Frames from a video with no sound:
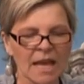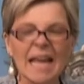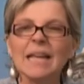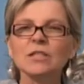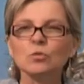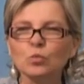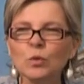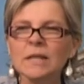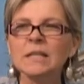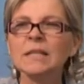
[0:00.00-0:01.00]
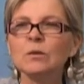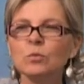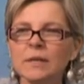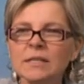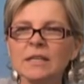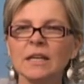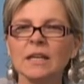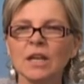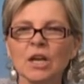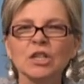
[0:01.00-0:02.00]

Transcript: It's really risky